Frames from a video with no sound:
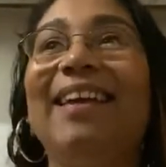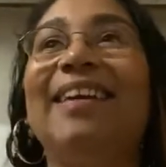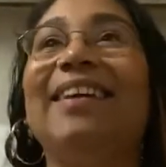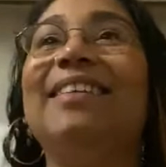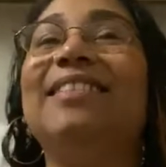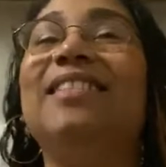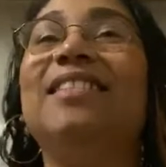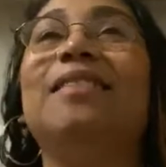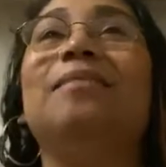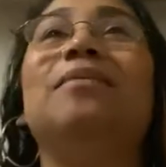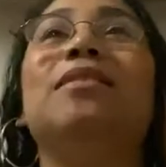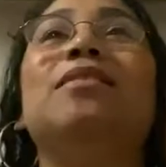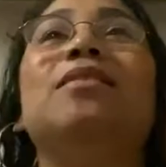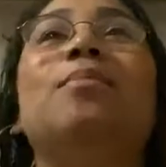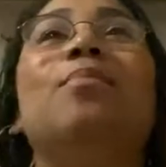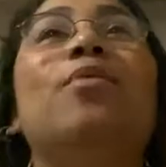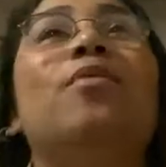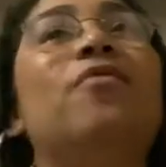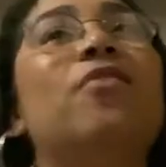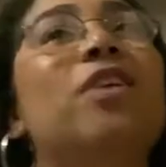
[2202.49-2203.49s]
it's sometimes
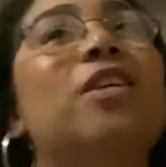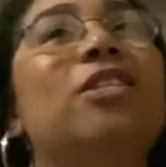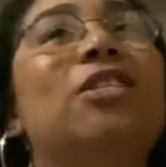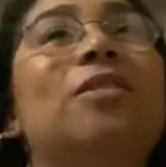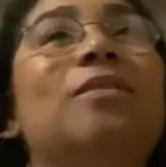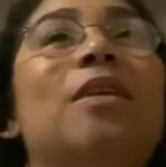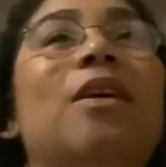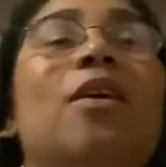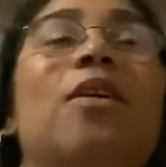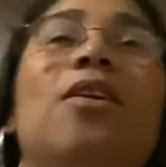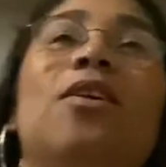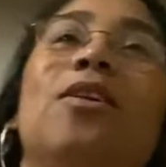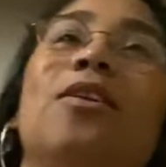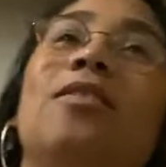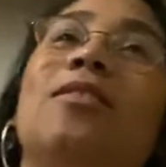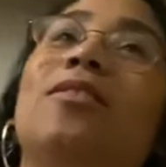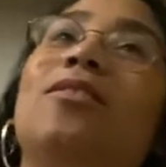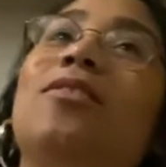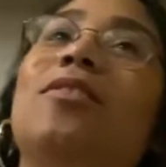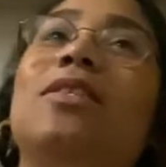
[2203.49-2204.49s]
abbreviations like, oh,
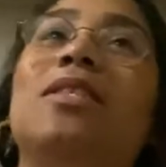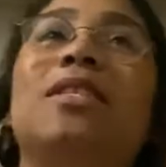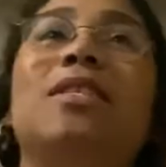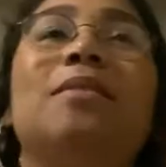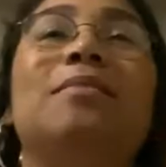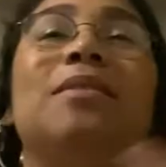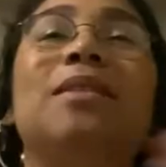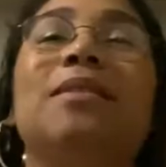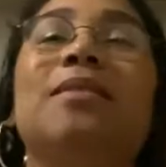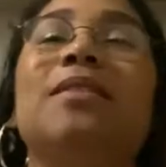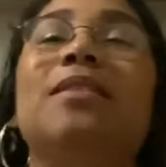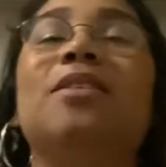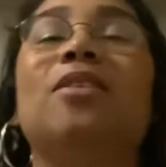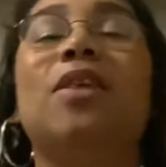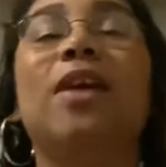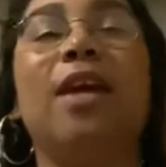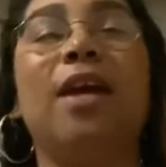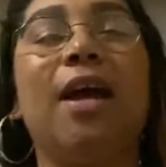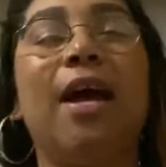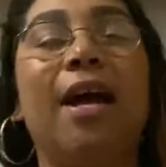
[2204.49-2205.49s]
you know, so sometimes, it's
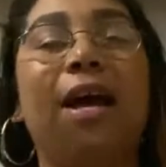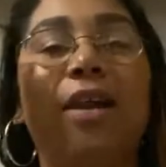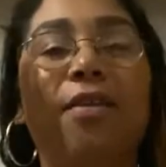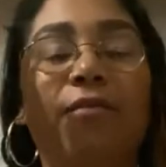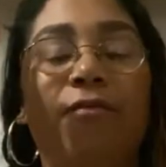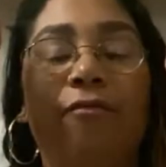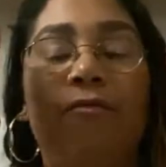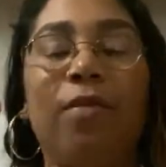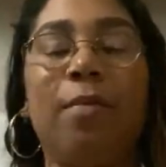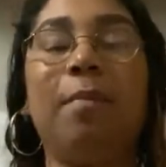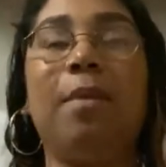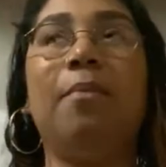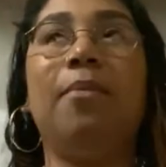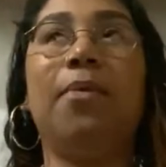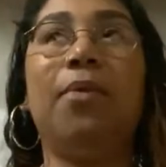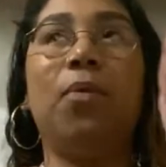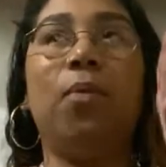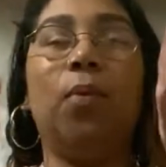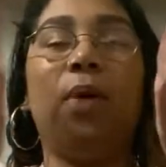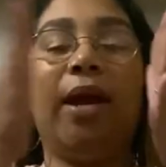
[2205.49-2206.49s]
okay, I got to remember
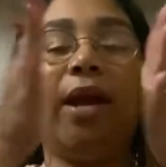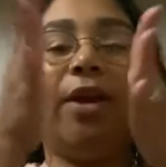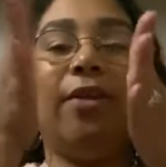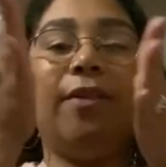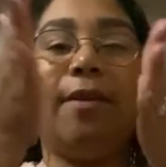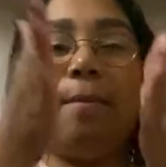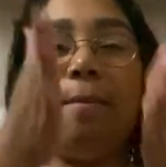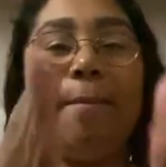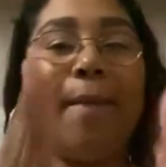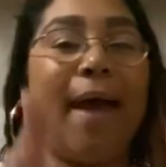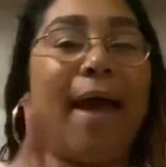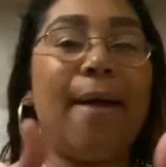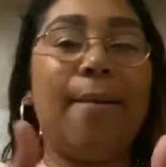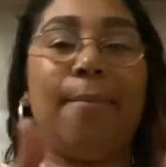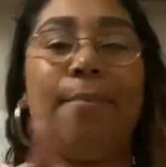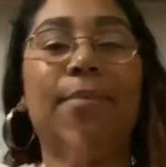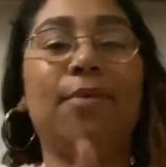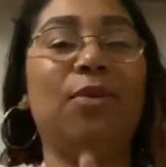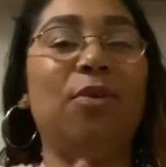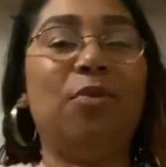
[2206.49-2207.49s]
where in the
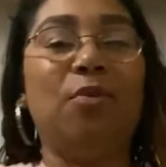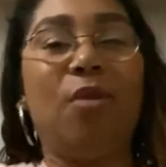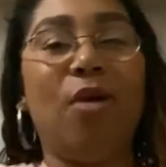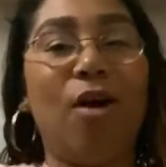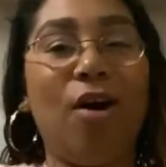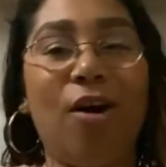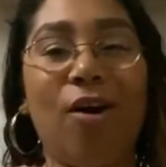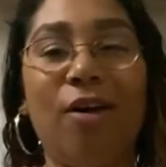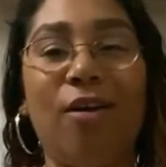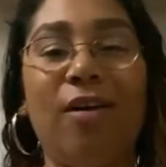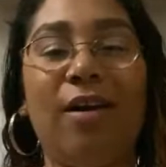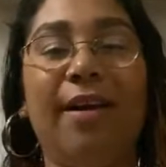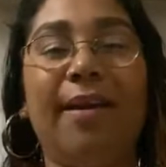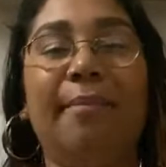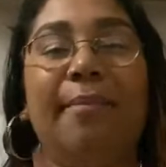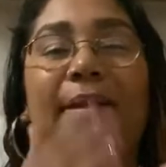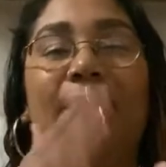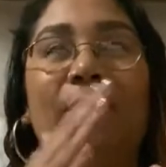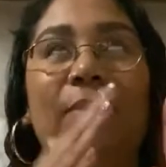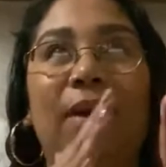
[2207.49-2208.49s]
map you are. And
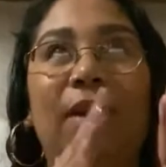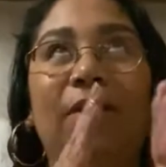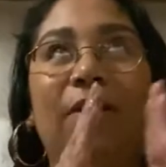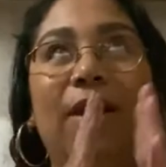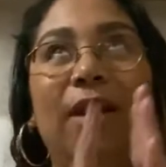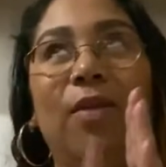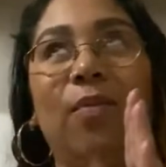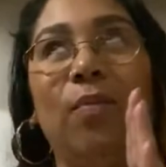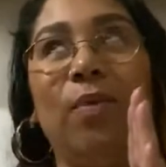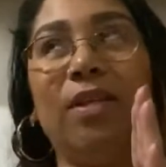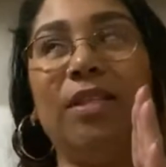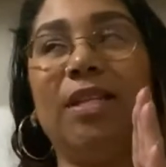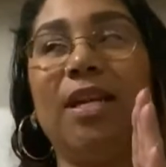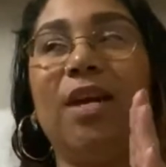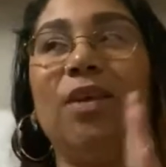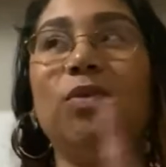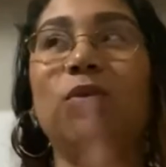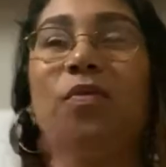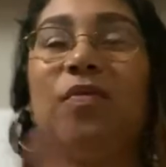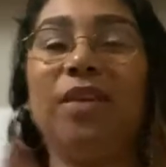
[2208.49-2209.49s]
I'm like, wait, okay,
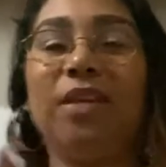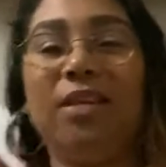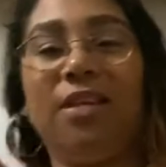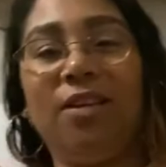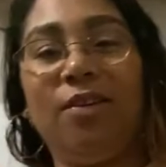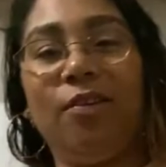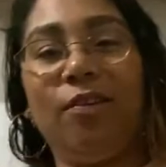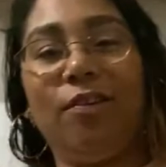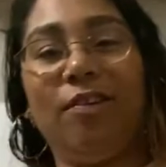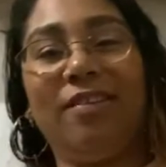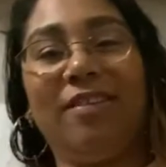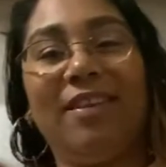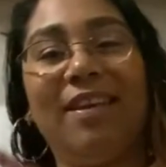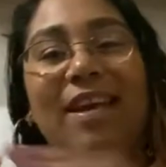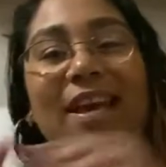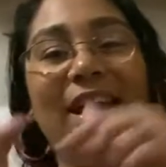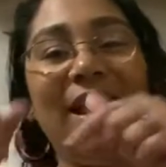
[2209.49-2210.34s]
Louisiana's over here.